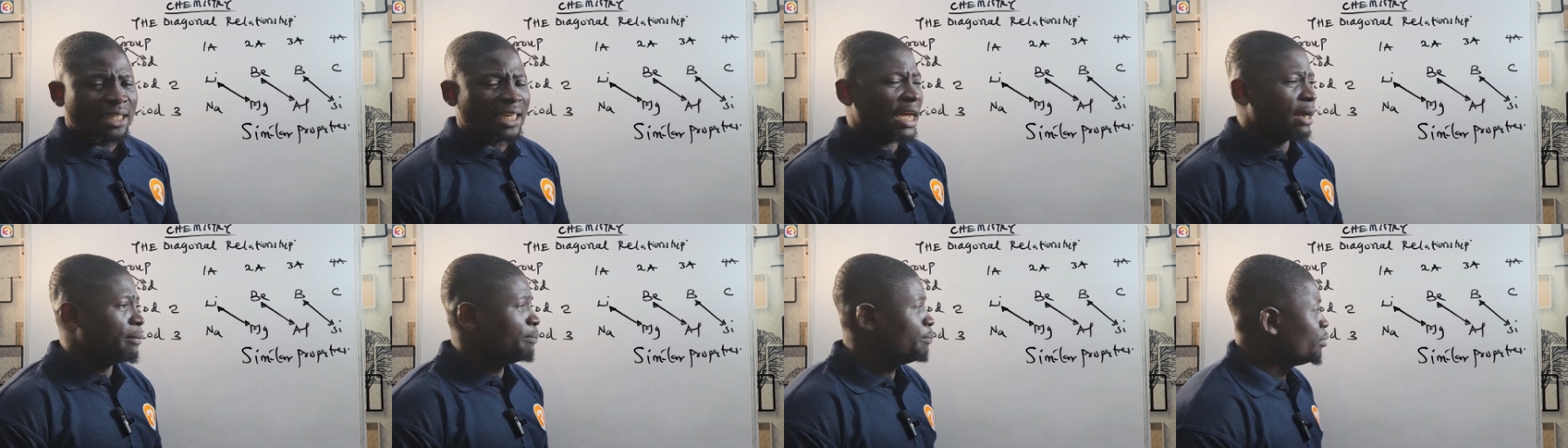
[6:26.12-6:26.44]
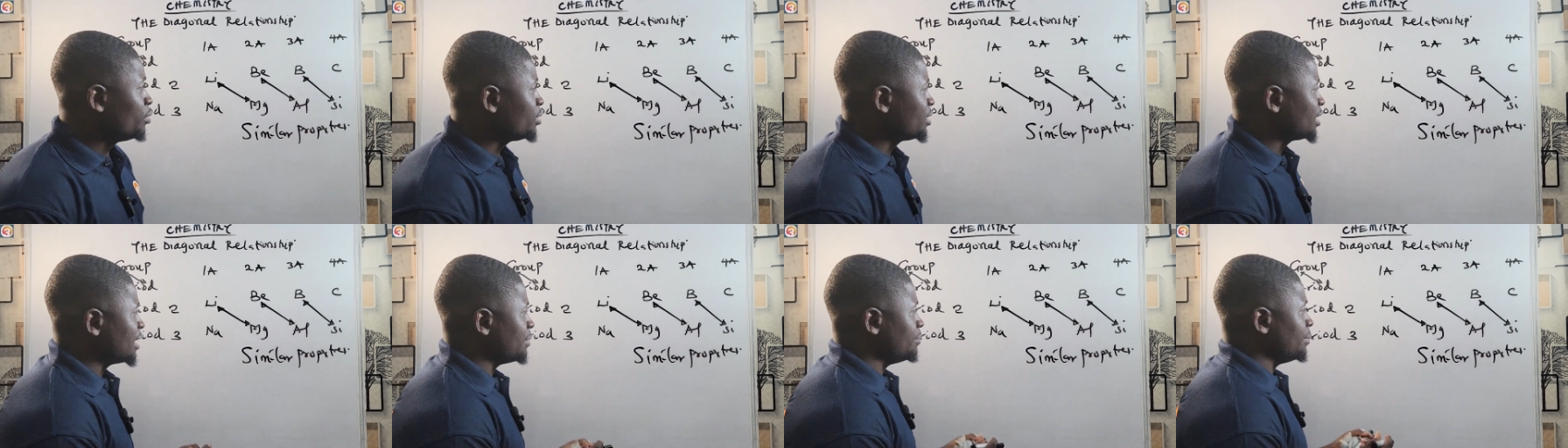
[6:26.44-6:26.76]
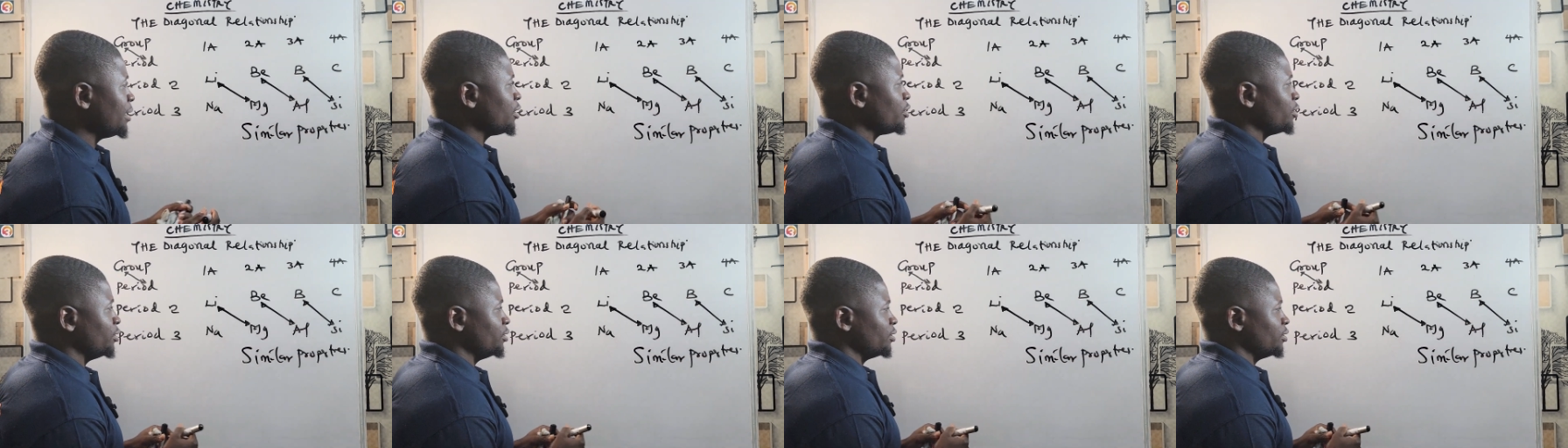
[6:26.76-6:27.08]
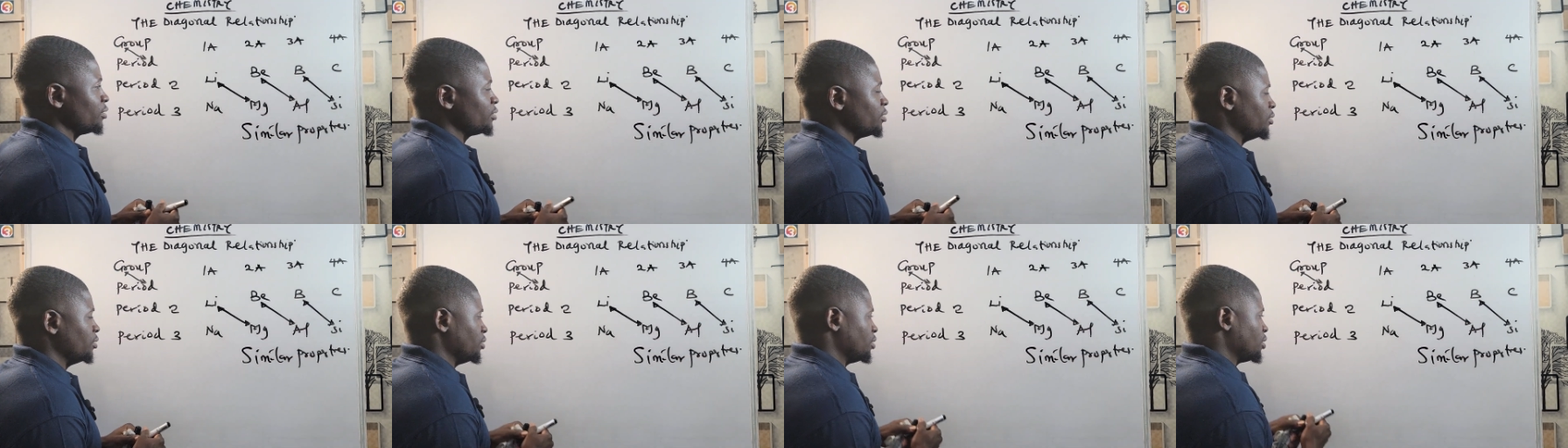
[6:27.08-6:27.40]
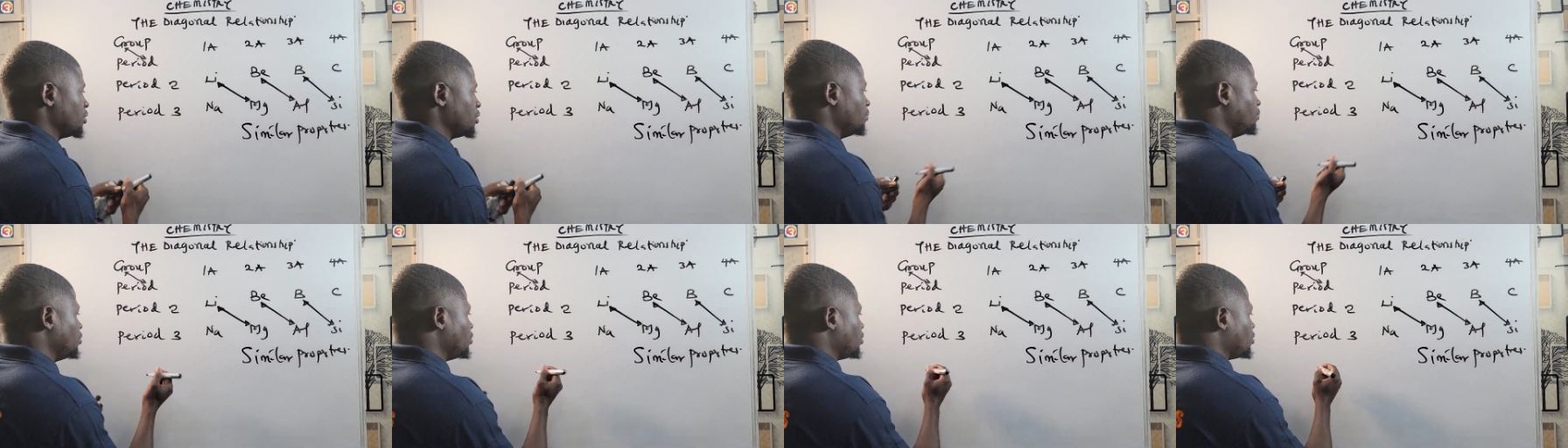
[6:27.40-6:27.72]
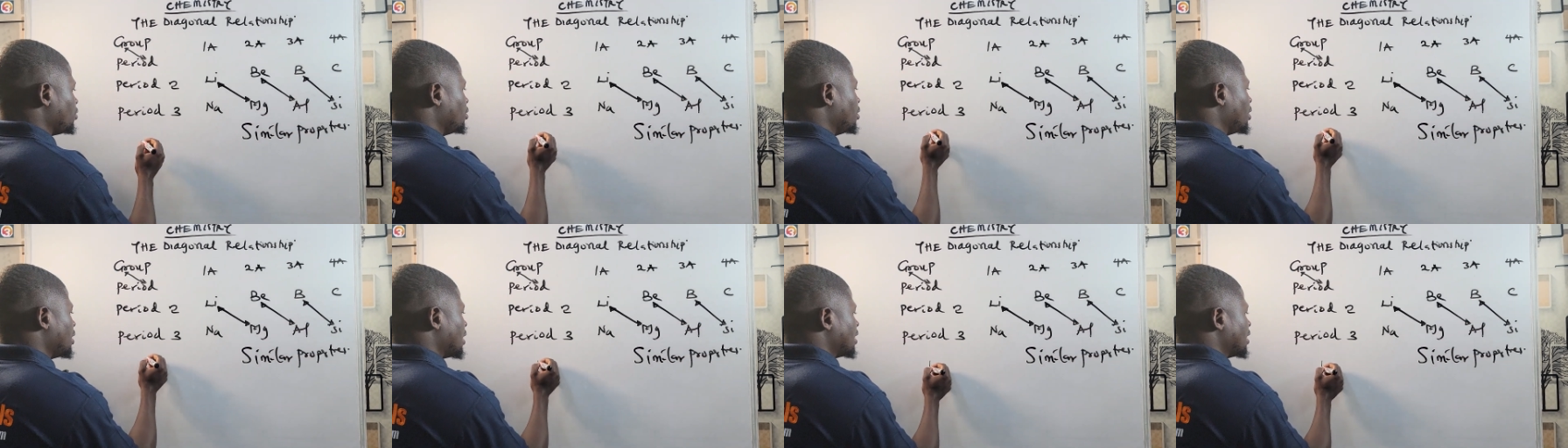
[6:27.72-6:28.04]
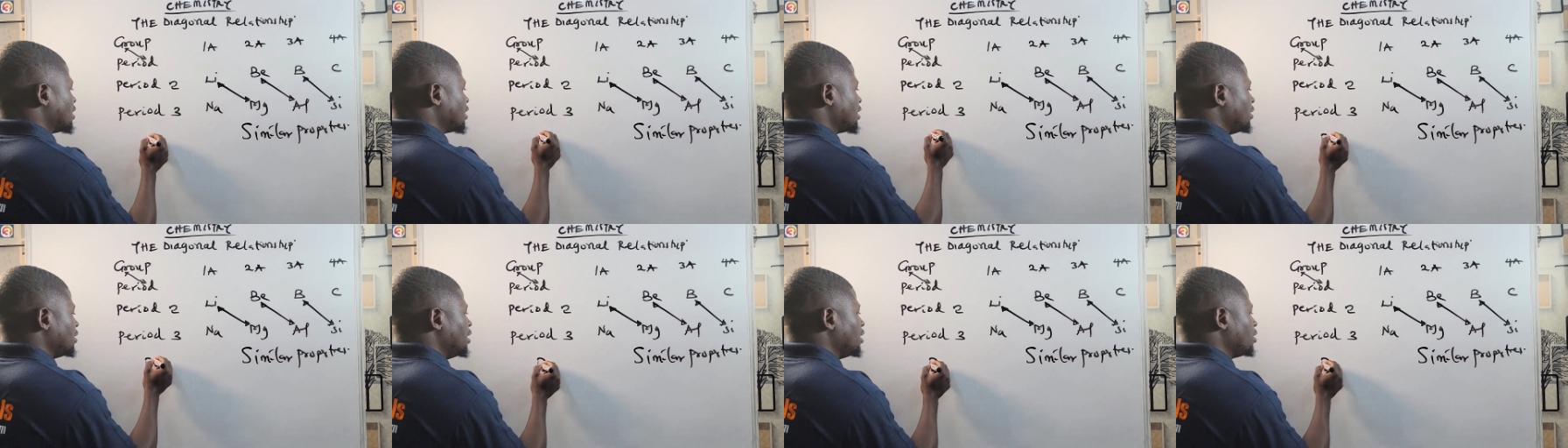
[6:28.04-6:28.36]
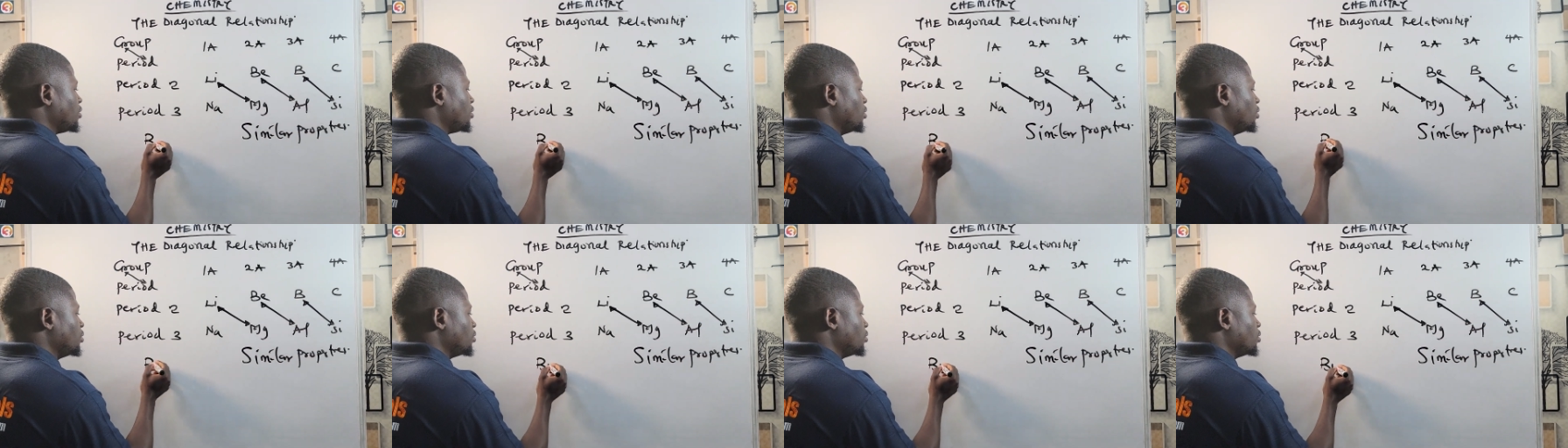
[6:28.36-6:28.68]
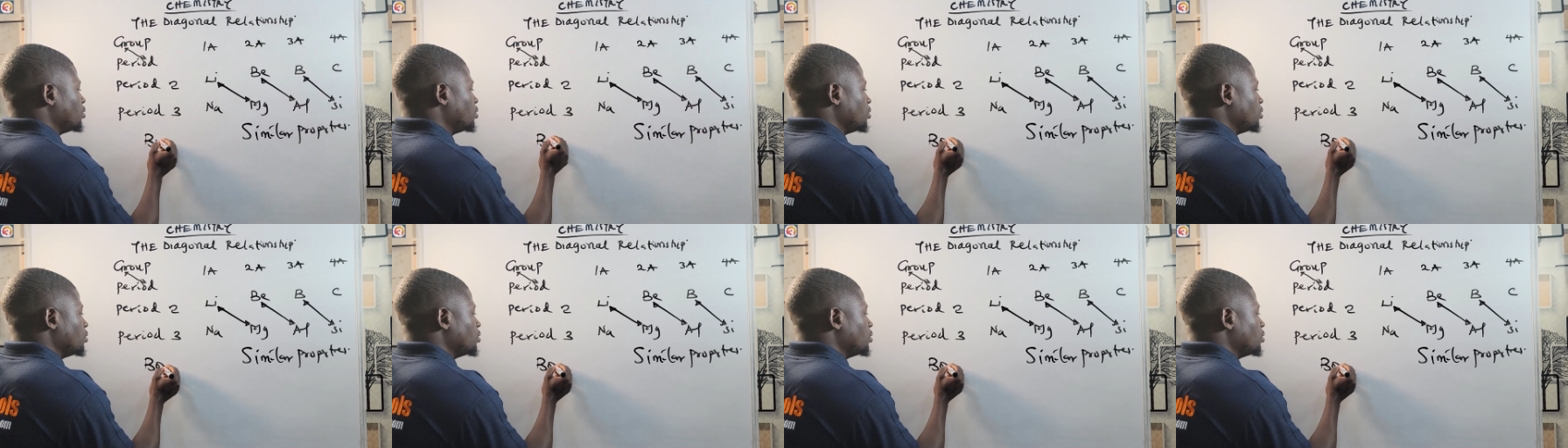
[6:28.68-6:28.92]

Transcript: they are both semiconductors. Boron and silicon,